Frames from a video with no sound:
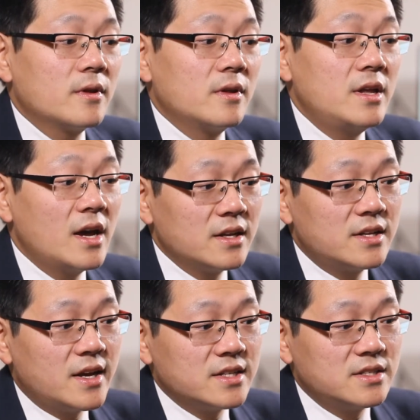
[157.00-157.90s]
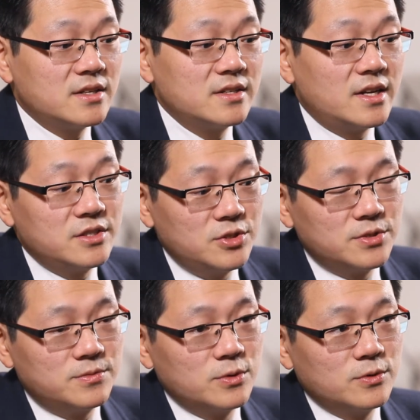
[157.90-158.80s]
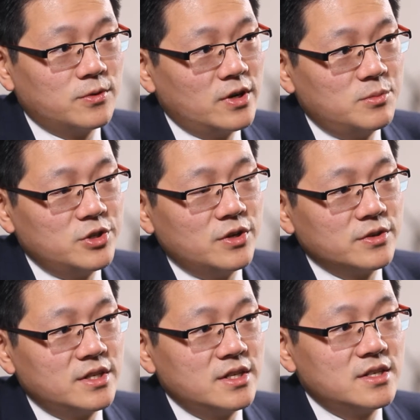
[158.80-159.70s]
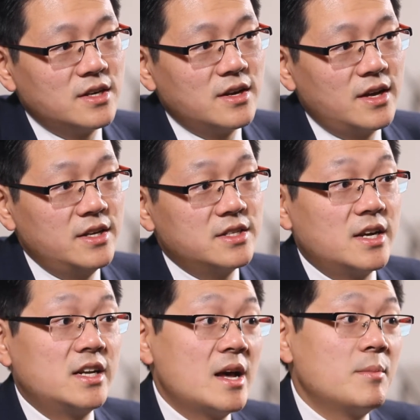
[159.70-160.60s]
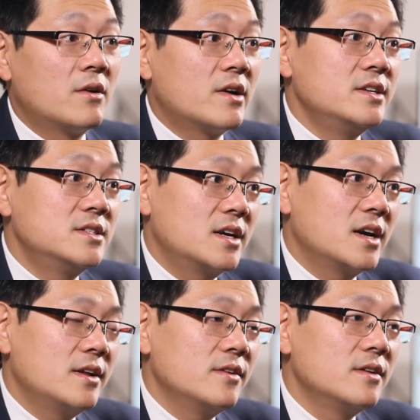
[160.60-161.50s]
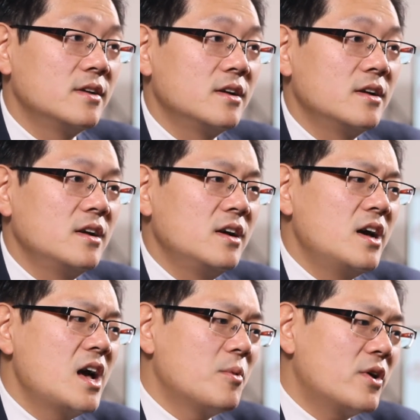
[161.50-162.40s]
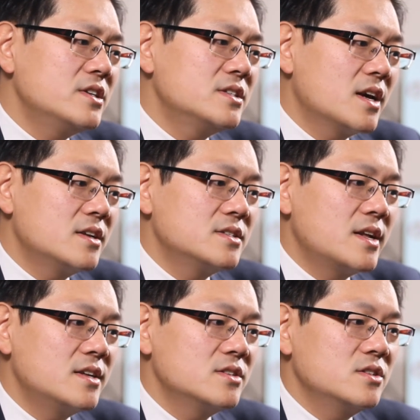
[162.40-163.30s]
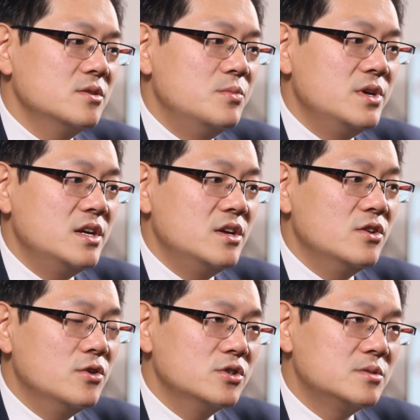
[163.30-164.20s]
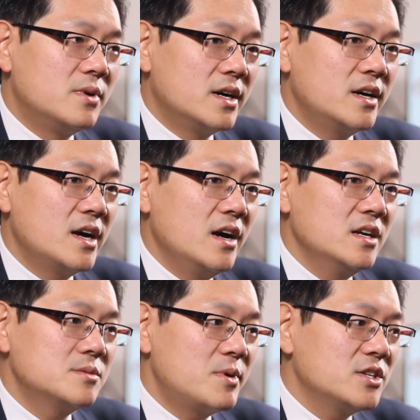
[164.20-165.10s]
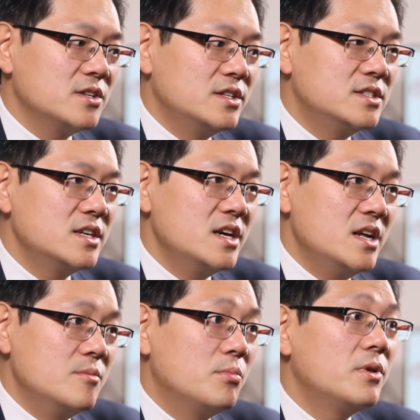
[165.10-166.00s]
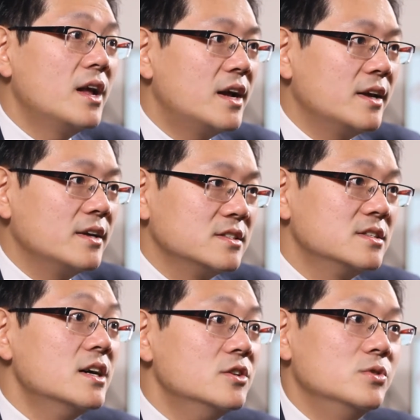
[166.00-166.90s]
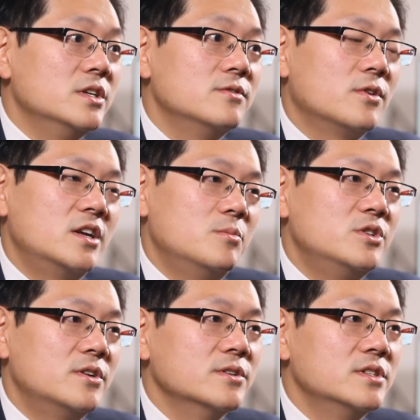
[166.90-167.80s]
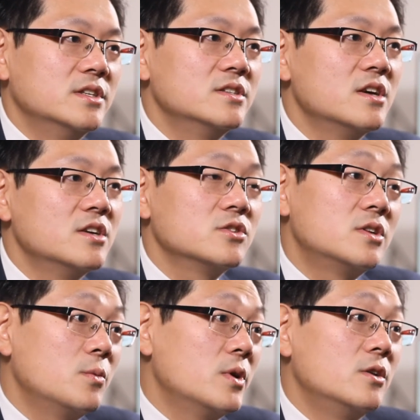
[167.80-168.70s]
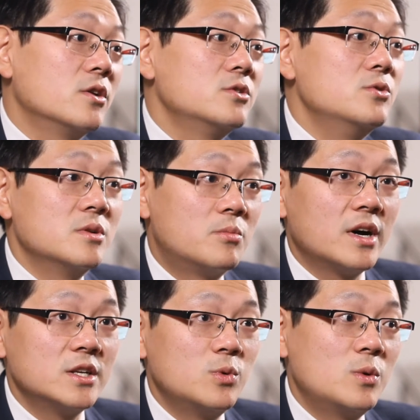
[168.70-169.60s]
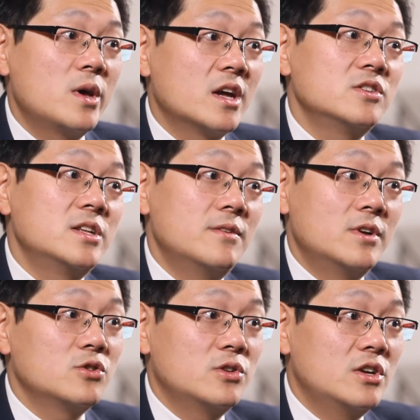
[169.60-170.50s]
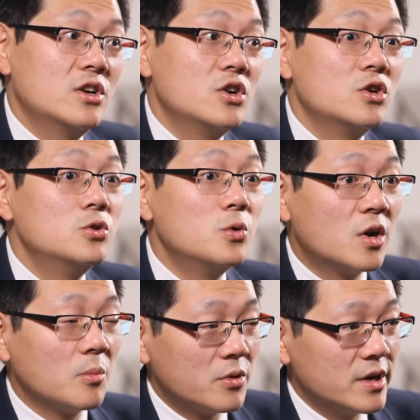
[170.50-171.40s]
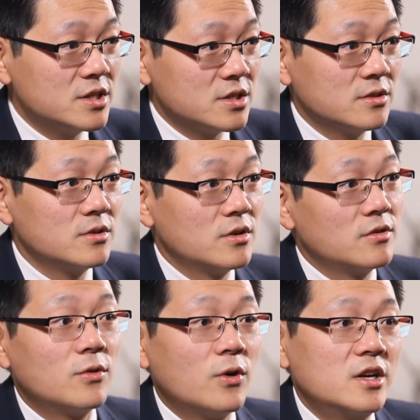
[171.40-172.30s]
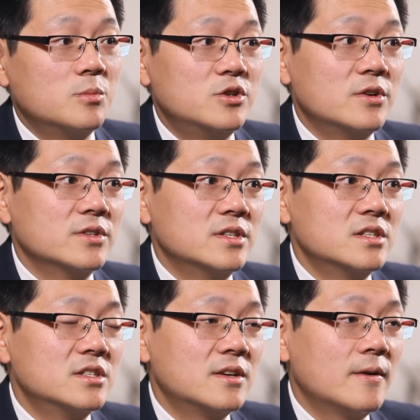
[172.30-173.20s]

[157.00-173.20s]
The other test that is useful for endometriosis is an MRI scan. MRI scans tend to be used by specialists in planning surgery for endometriosis so that we're not too surprised when we actually eventually do an operation for endometriosis.